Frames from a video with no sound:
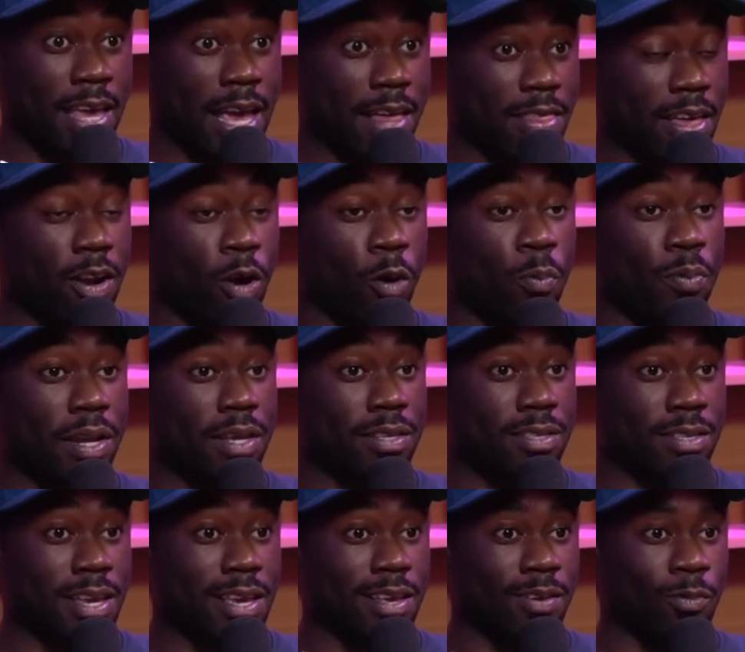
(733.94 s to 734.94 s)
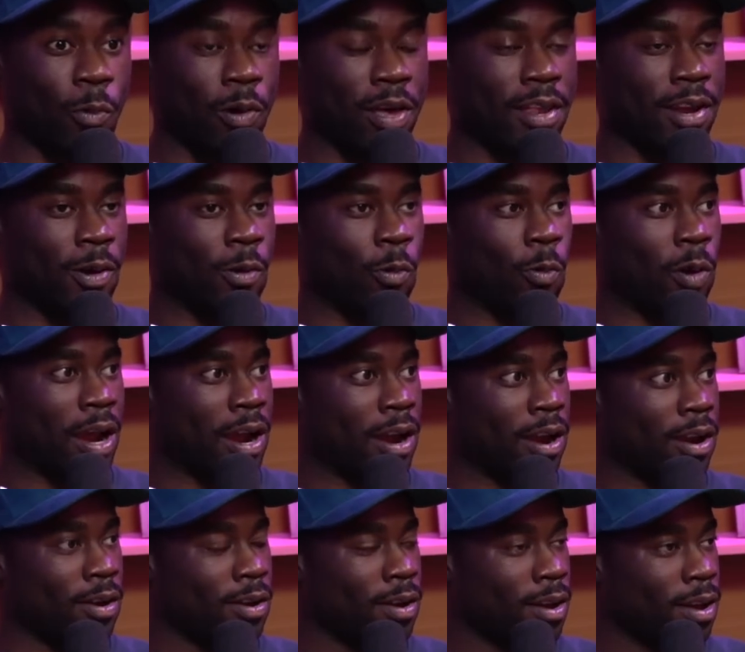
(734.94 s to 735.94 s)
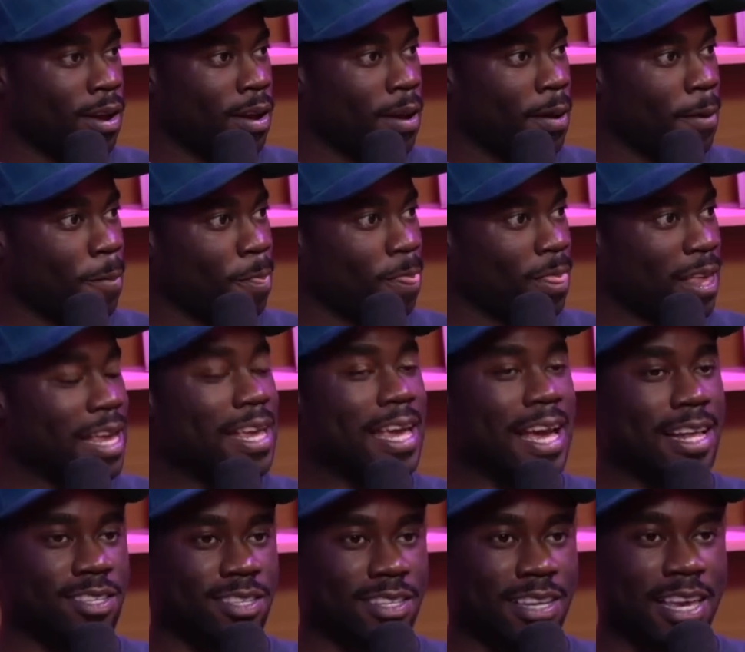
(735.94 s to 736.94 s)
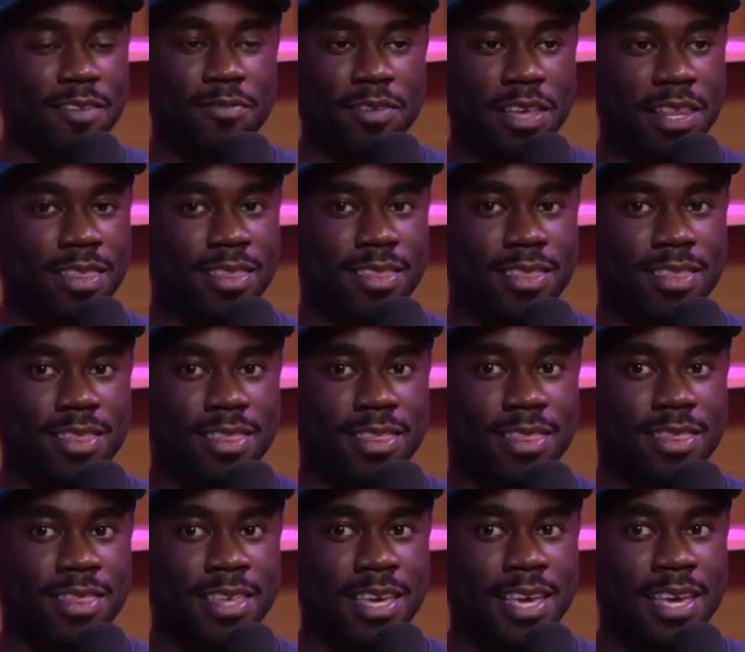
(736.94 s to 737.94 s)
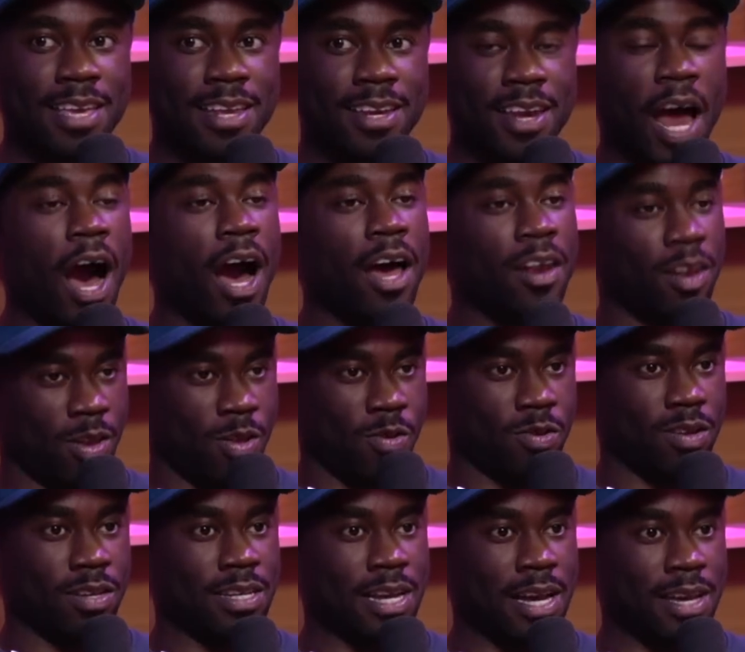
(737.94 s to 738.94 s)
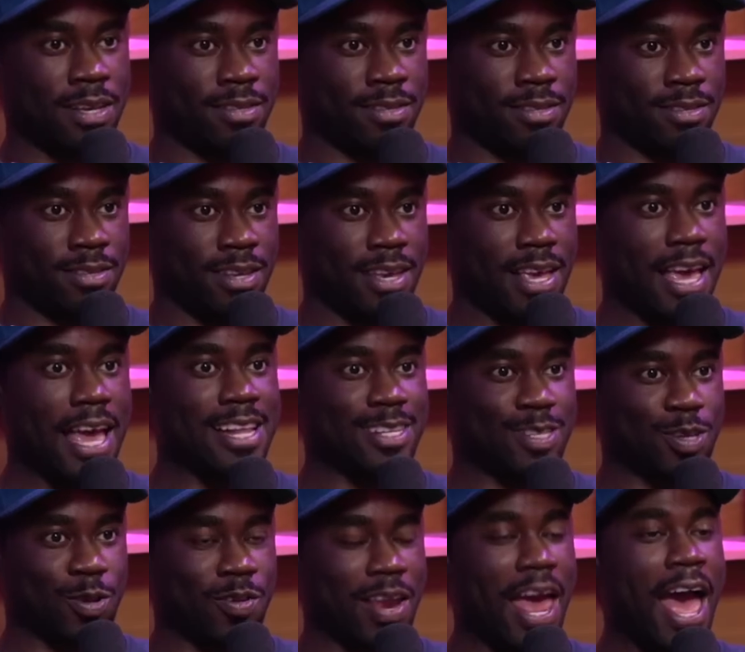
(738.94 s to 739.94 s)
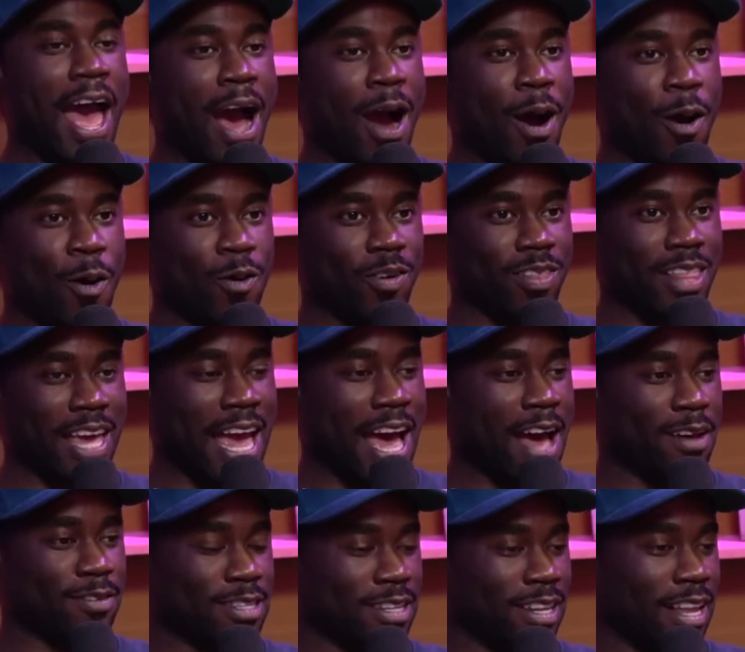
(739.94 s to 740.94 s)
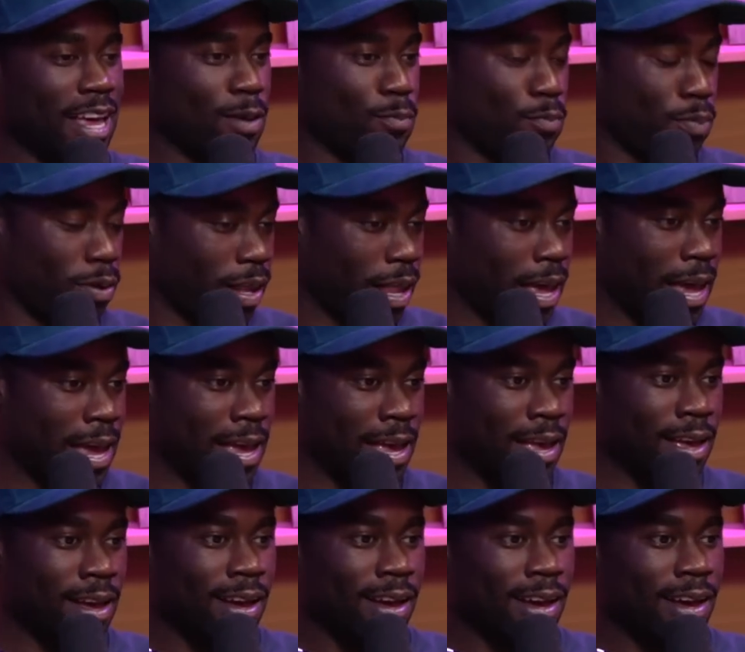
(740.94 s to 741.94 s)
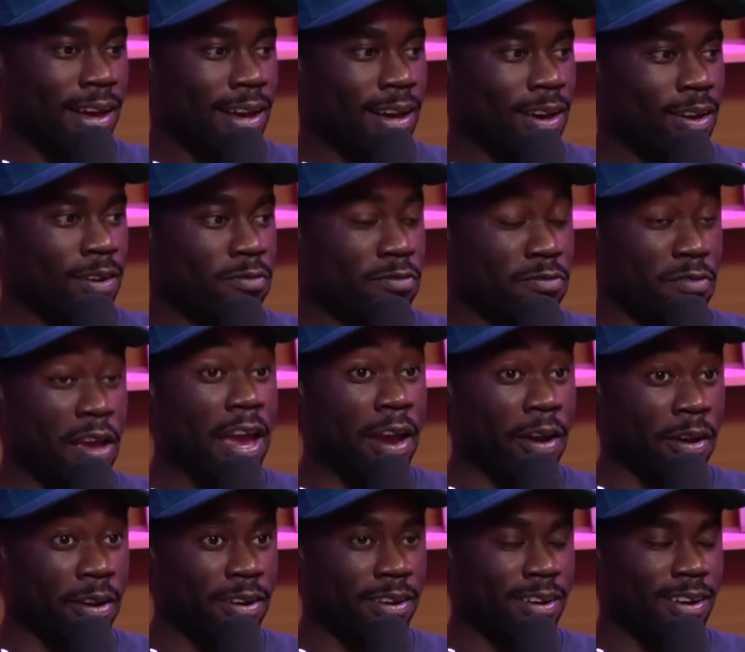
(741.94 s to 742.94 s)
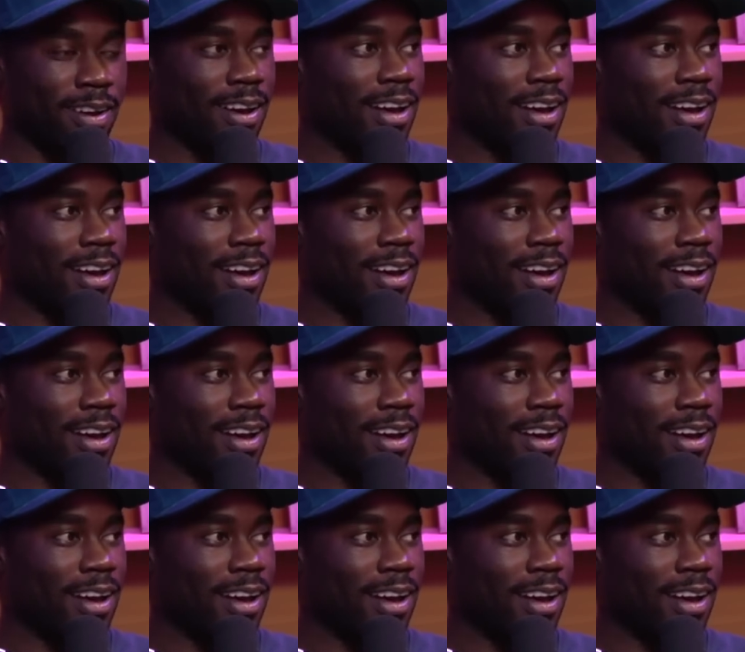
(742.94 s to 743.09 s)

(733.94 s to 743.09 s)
That opening scene where he gets given the non-loaded dice, and so now they have to like play fair.